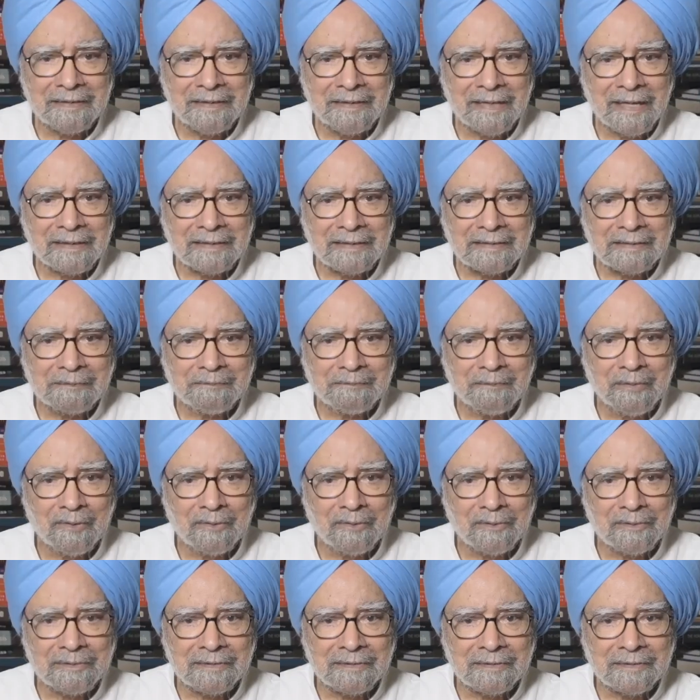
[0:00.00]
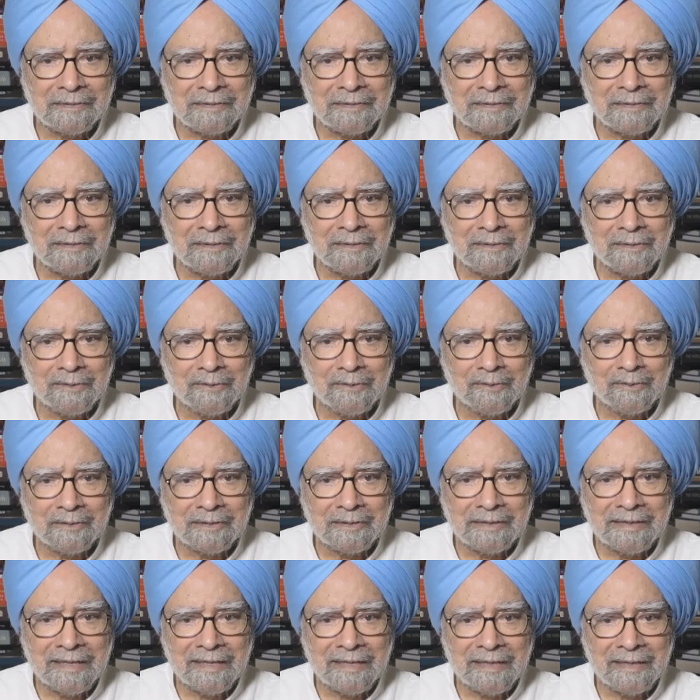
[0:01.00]
the exports to
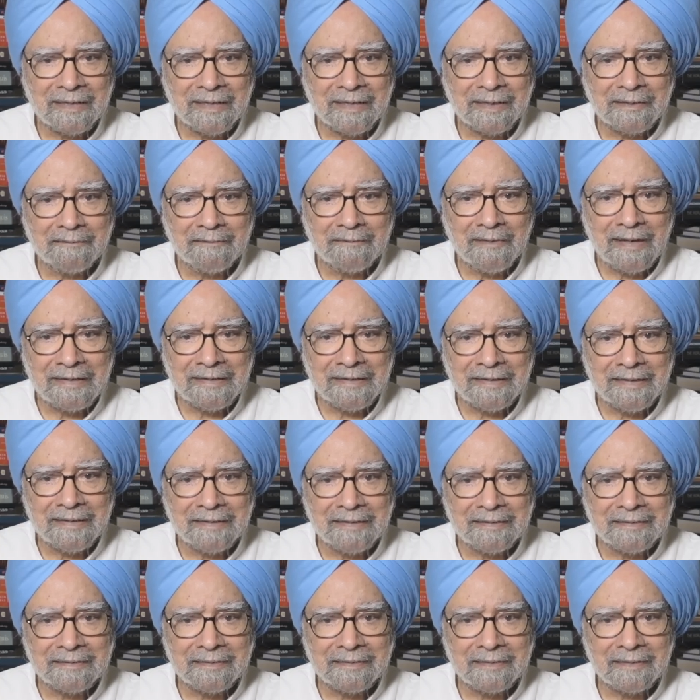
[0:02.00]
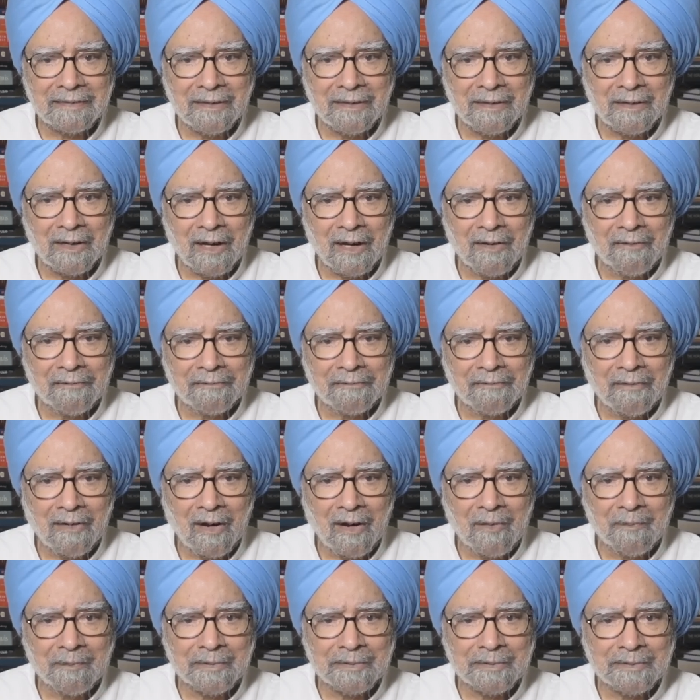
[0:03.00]
take advantage of
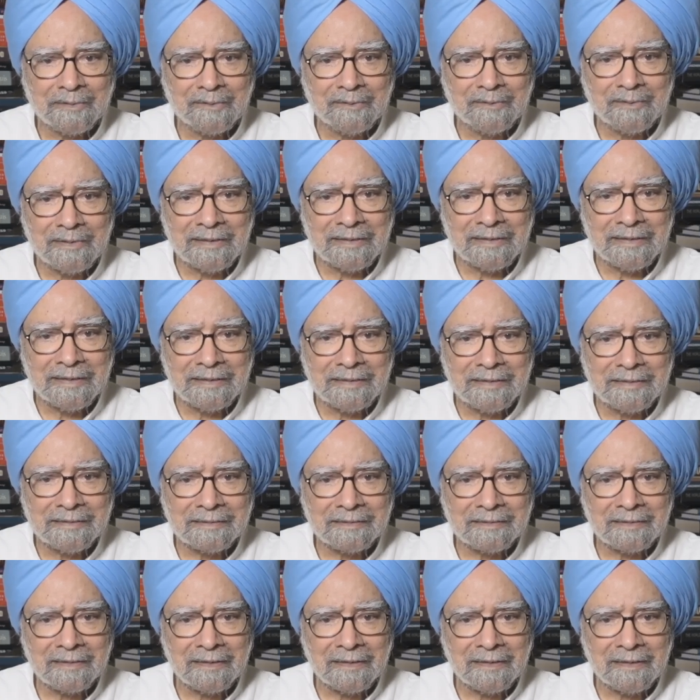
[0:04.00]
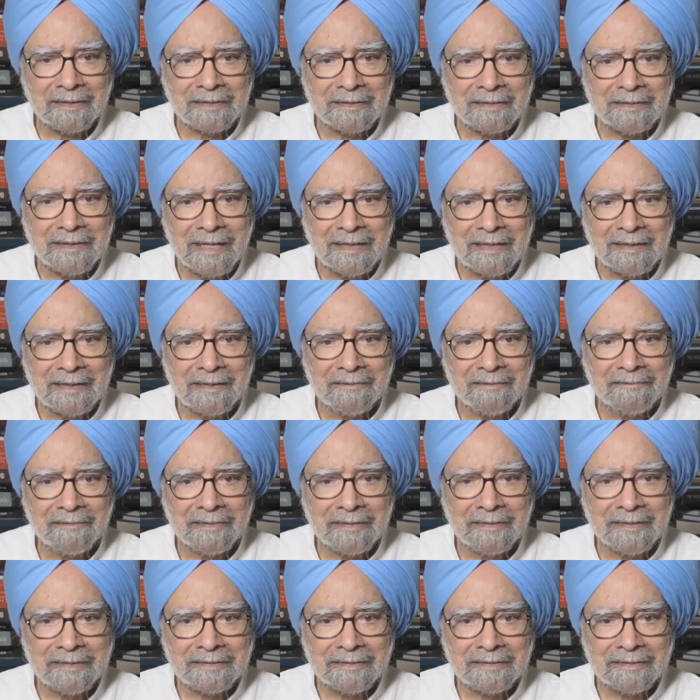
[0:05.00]
opportunities that have